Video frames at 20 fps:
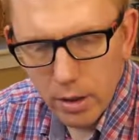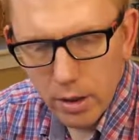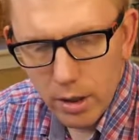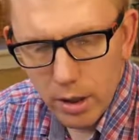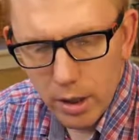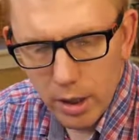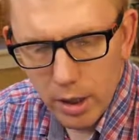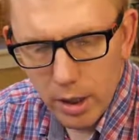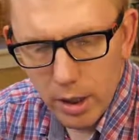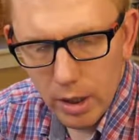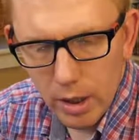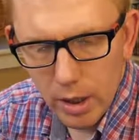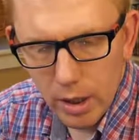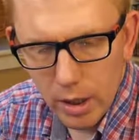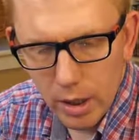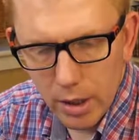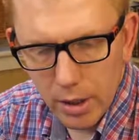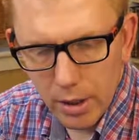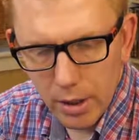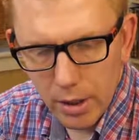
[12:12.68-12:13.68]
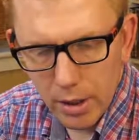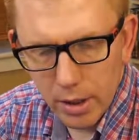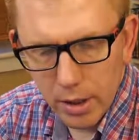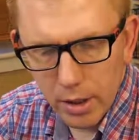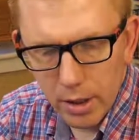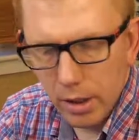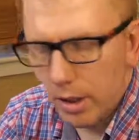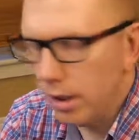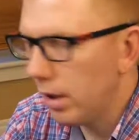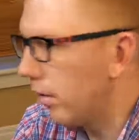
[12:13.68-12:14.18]

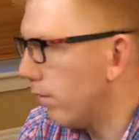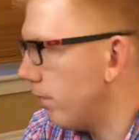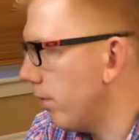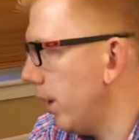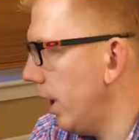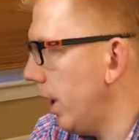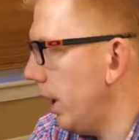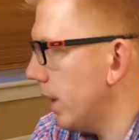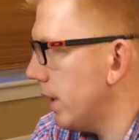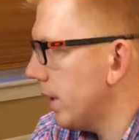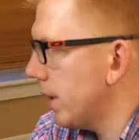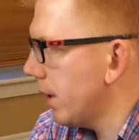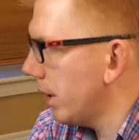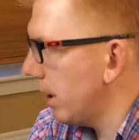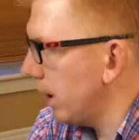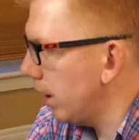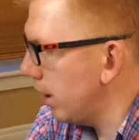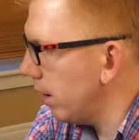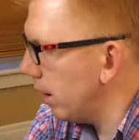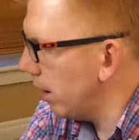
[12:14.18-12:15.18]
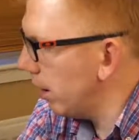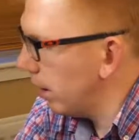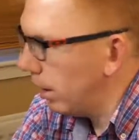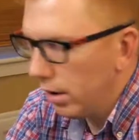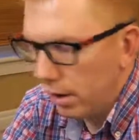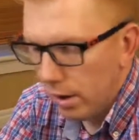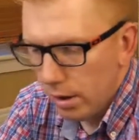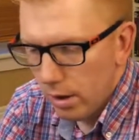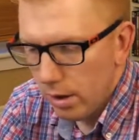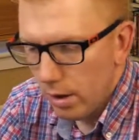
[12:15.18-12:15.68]
Right,
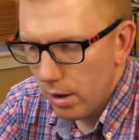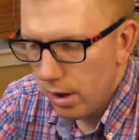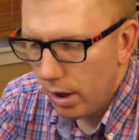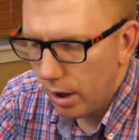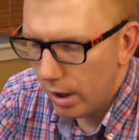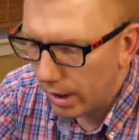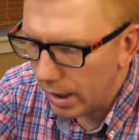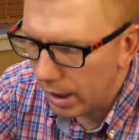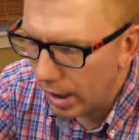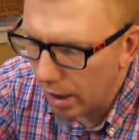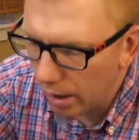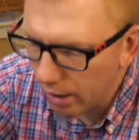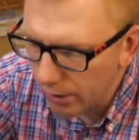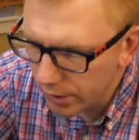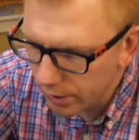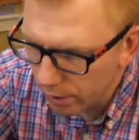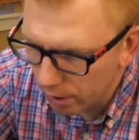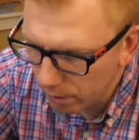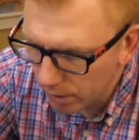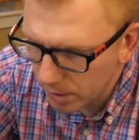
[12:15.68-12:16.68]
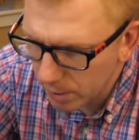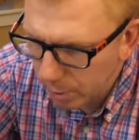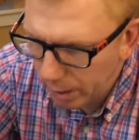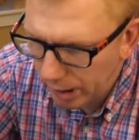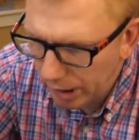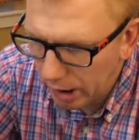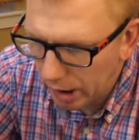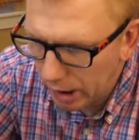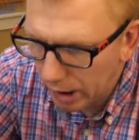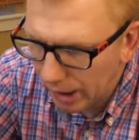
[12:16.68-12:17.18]
and then I also was
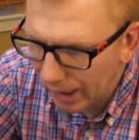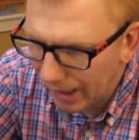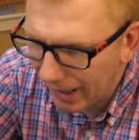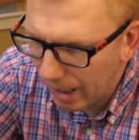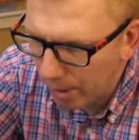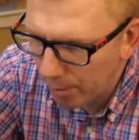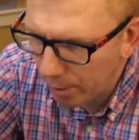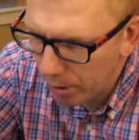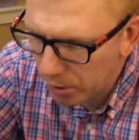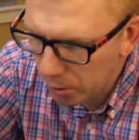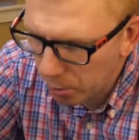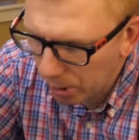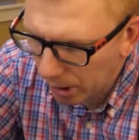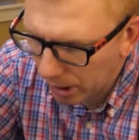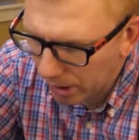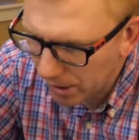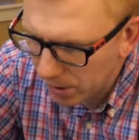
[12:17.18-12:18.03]
pretty happy to pick